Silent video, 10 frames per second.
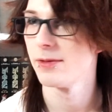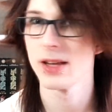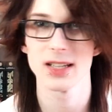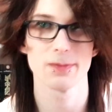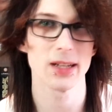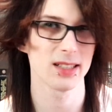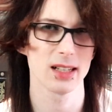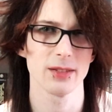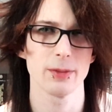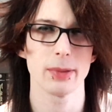That is
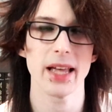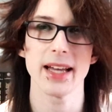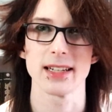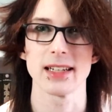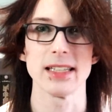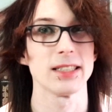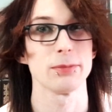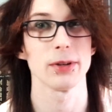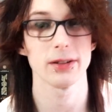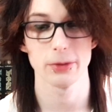basically the plan, at least,
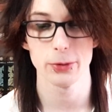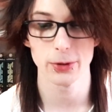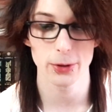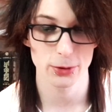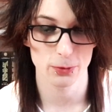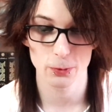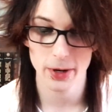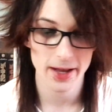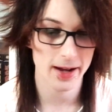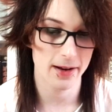but who knows
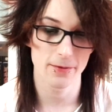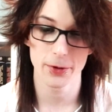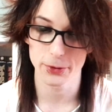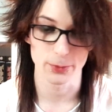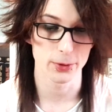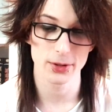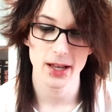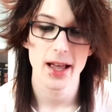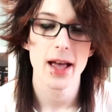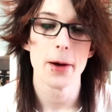when those books
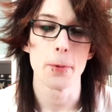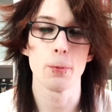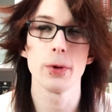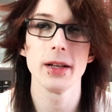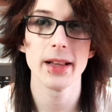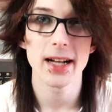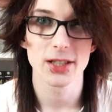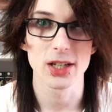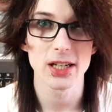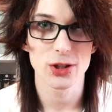will
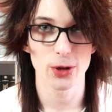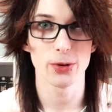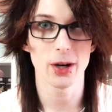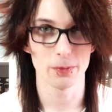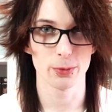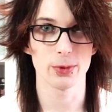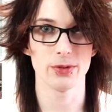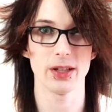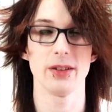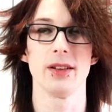actually show up
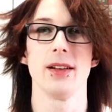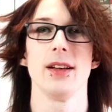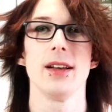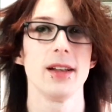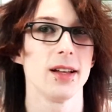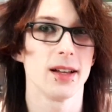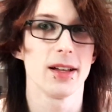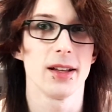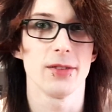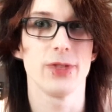within
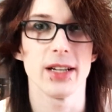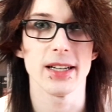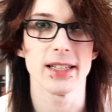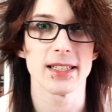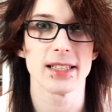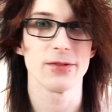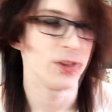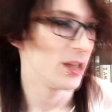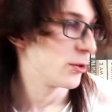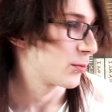these
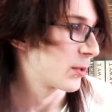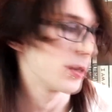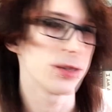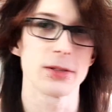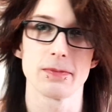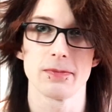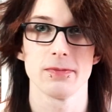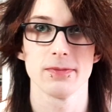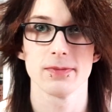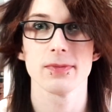videos, because
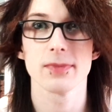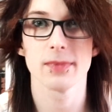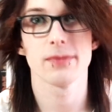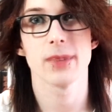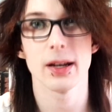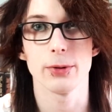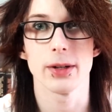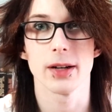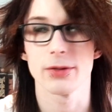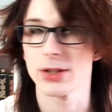I read
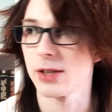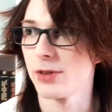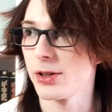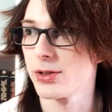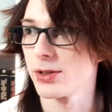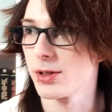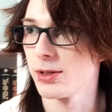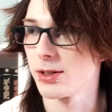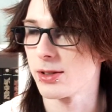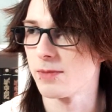other stuff also,
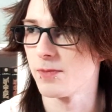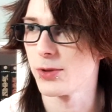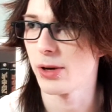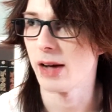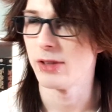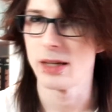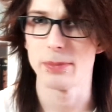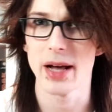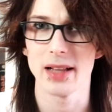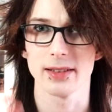just to have a
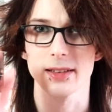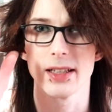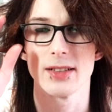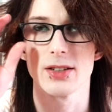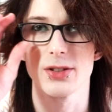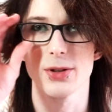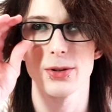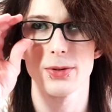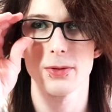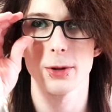palate cleanser, so
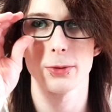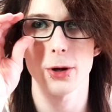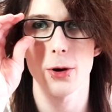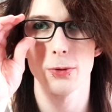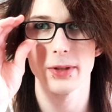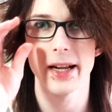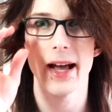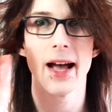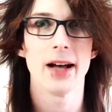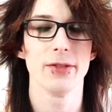you don't only
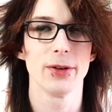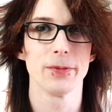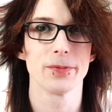have